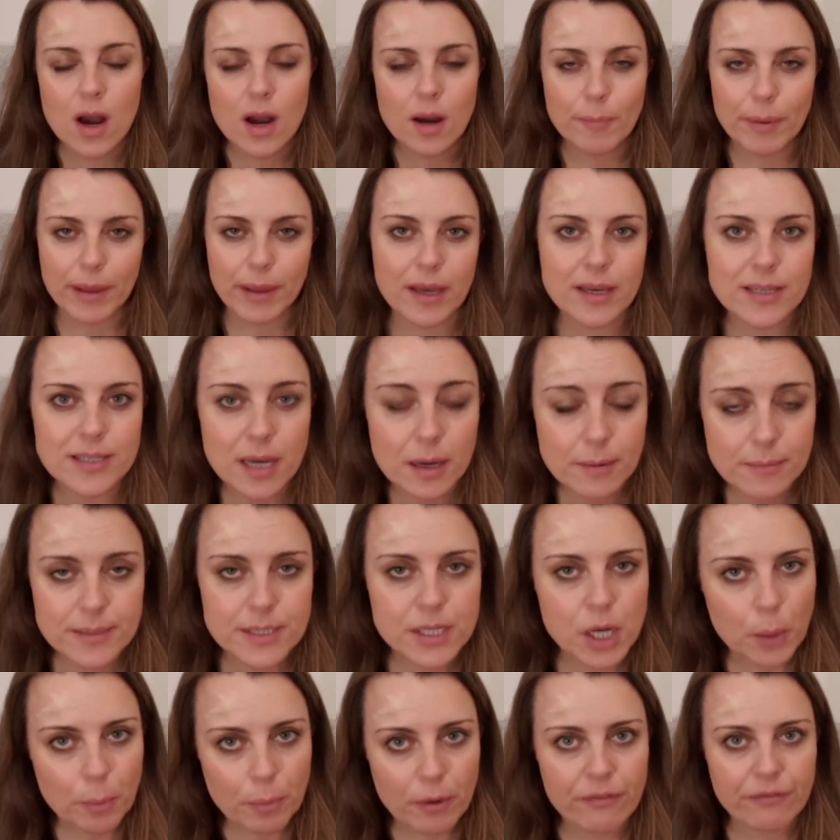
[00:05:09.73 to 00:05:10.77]
Because I'm
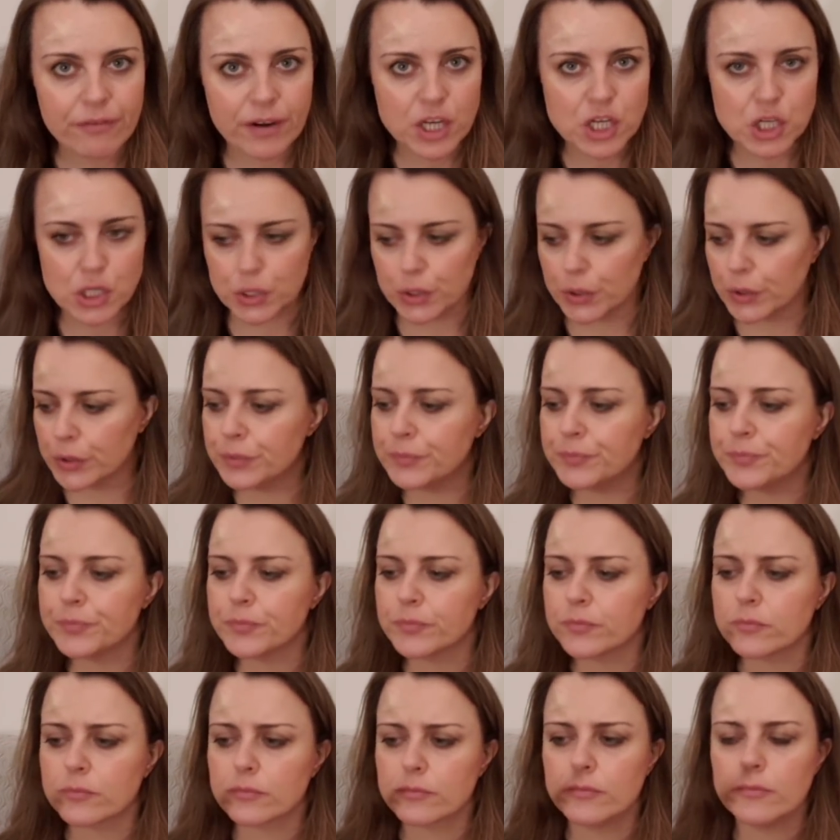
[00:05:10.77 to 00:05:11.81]
so professional,
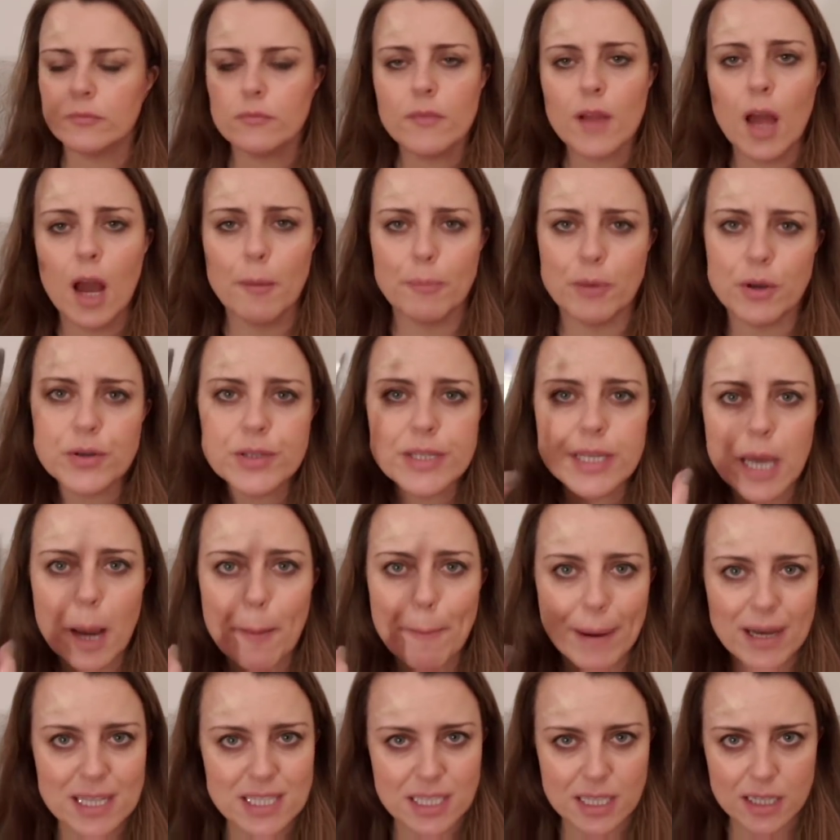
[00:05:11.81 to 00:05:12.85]
I'm using a
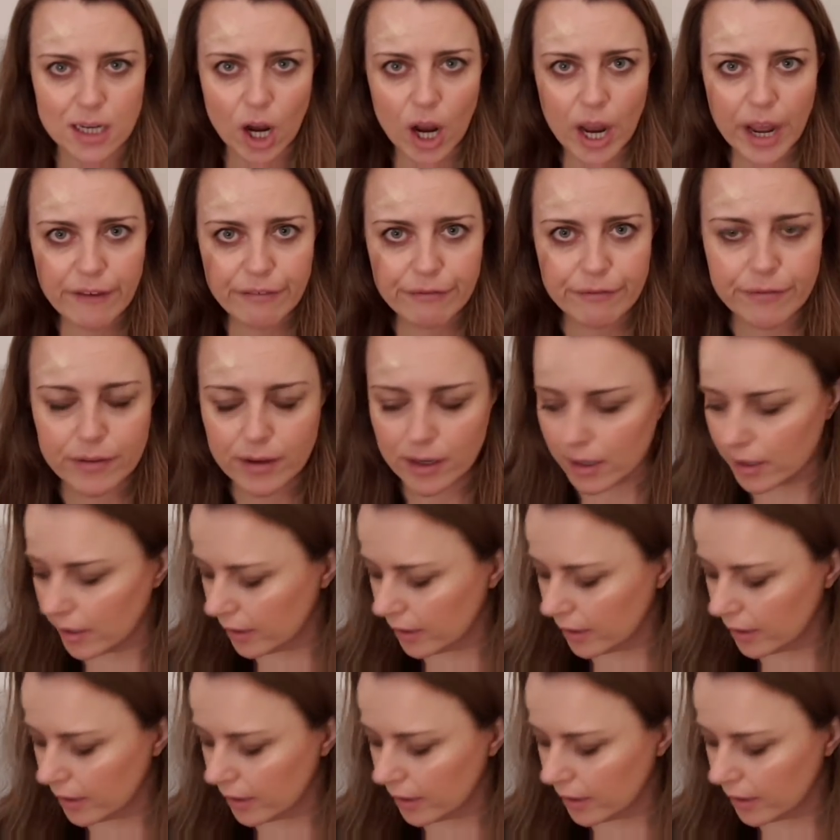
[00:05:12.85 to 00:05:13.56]
butter knife